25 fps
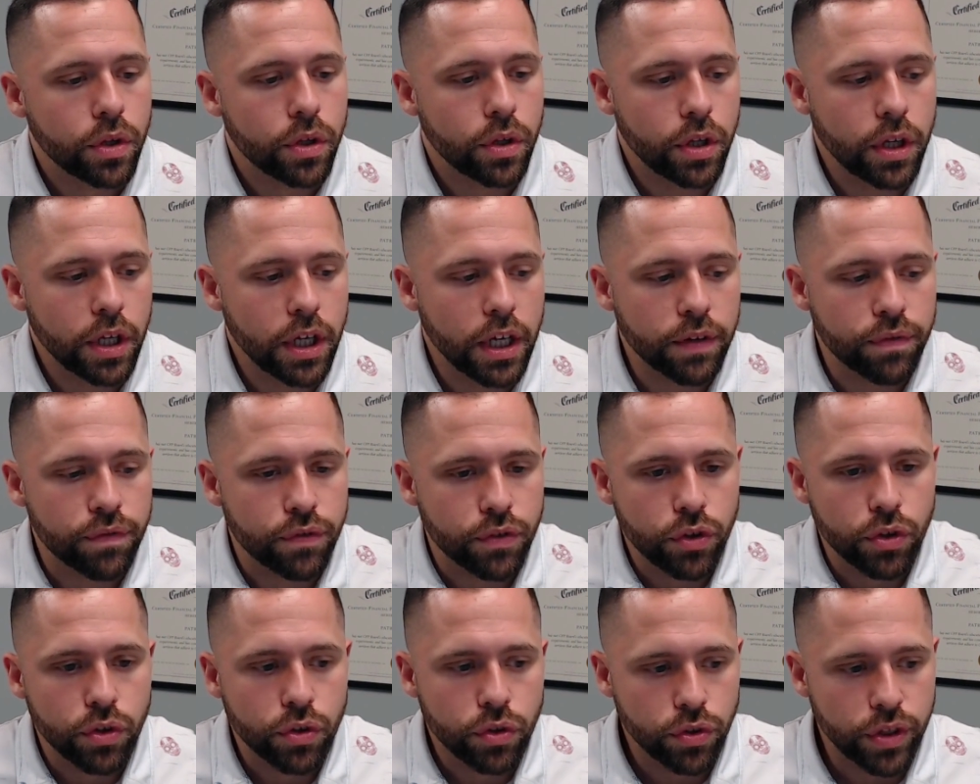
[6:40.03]
If
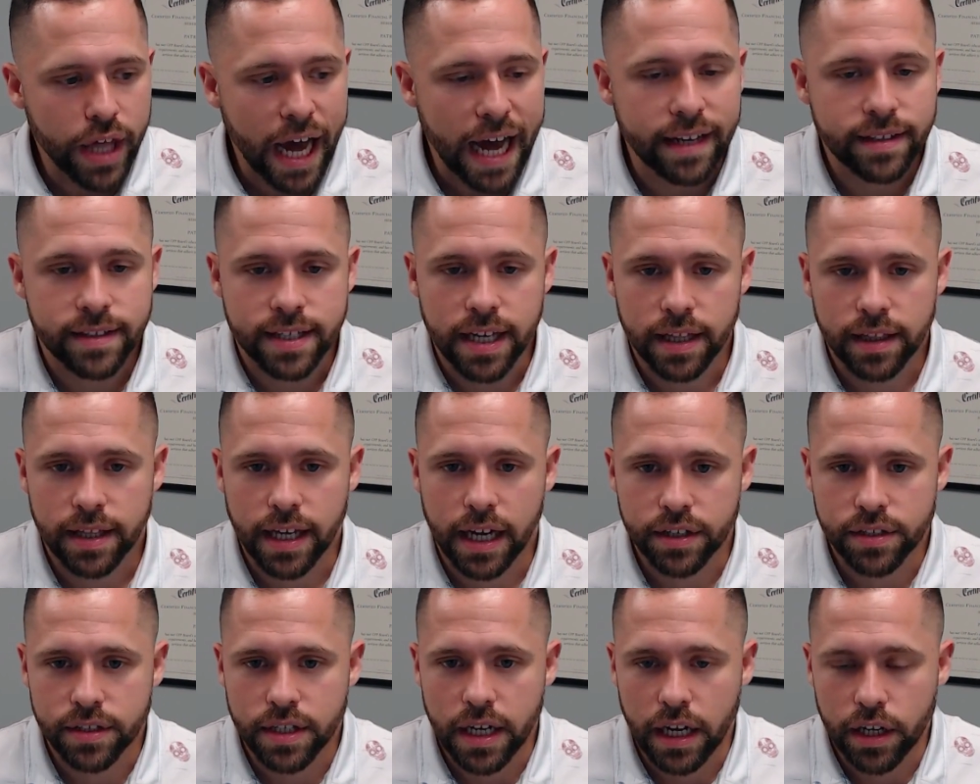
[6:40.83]
you, that
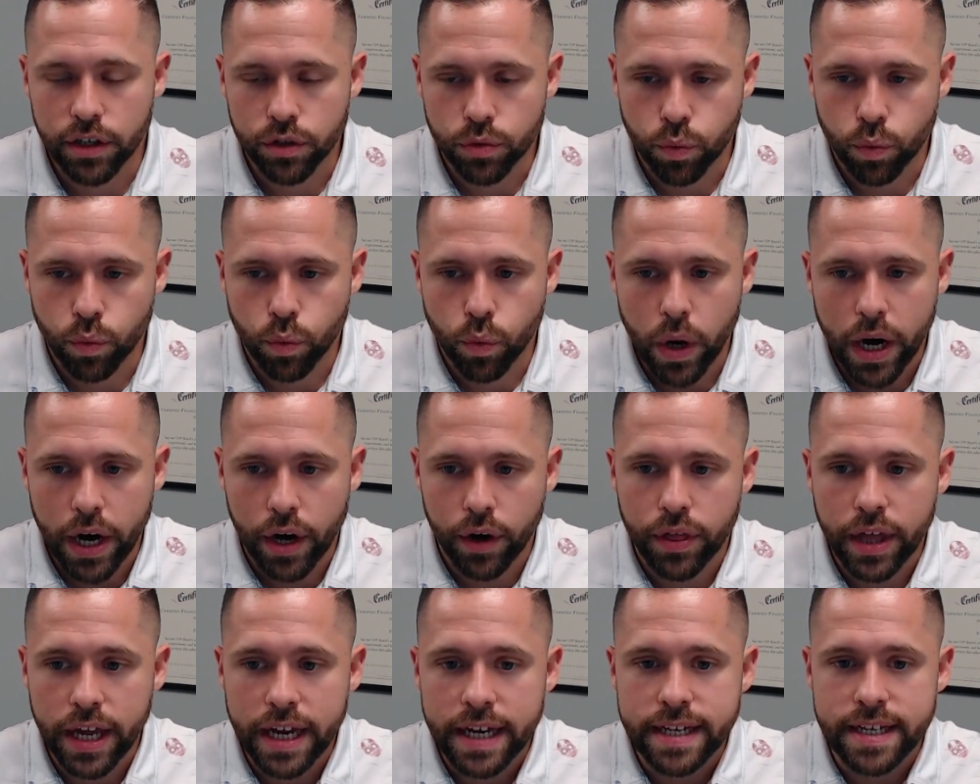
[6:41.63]
$10,000, where
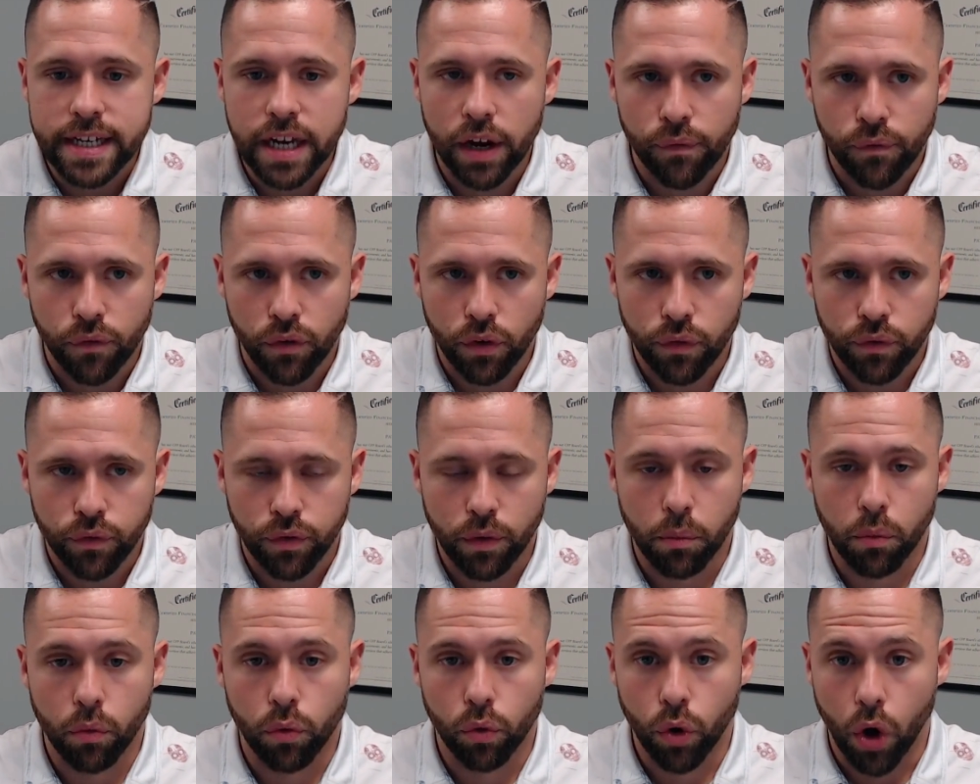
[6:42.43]
they differ
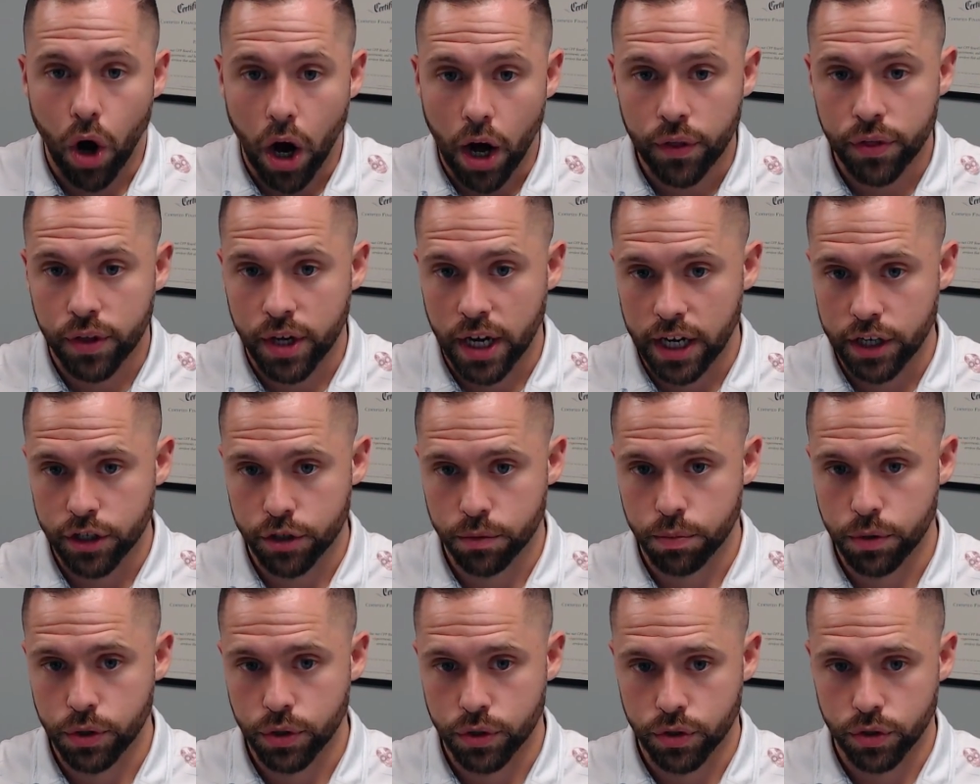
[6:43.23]
from Roth
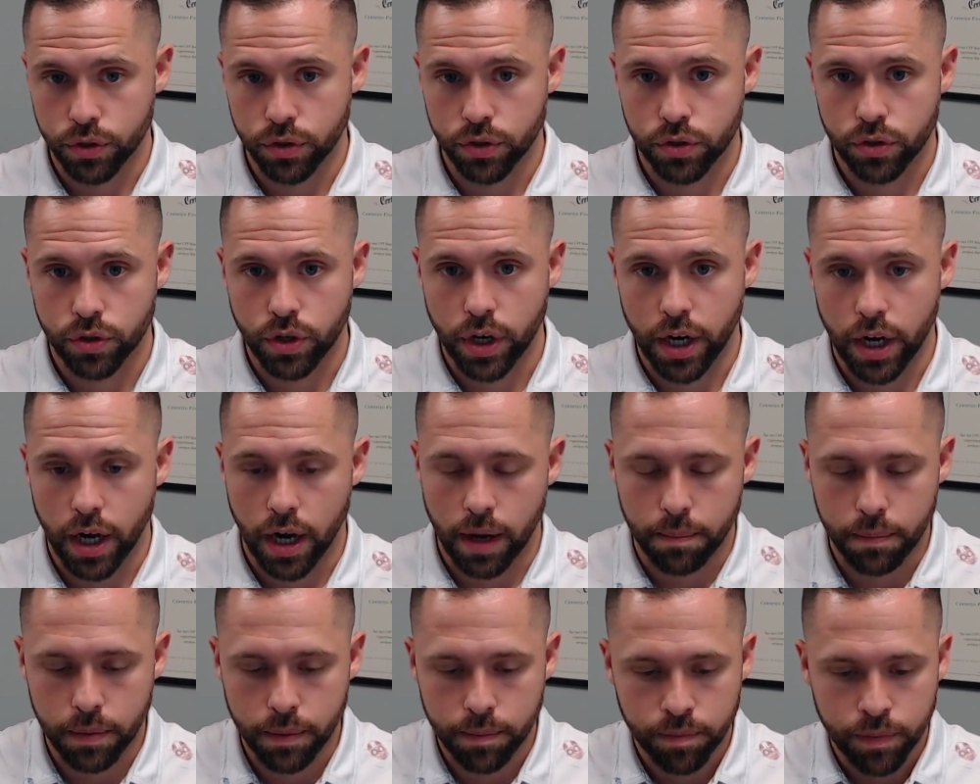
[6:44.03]
contributions straight up,